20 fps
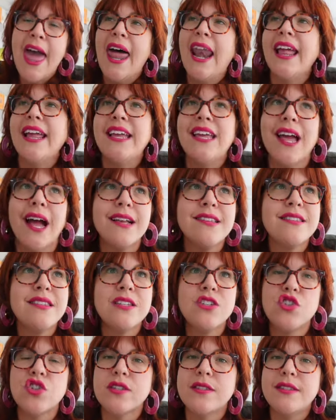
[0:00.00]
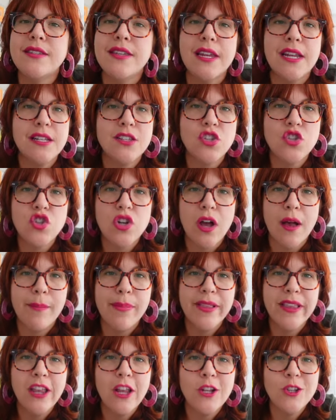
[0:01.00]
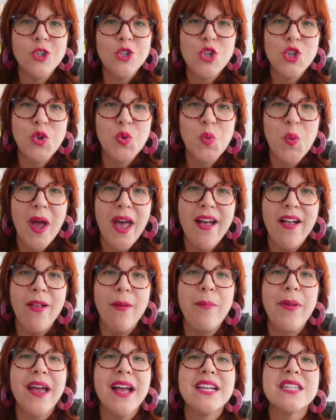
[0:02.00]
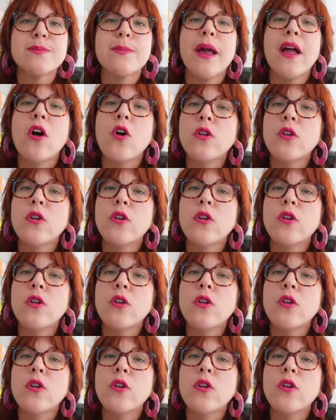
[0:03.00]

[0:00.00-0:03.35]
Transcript: And I guess it just did its job a little too well because my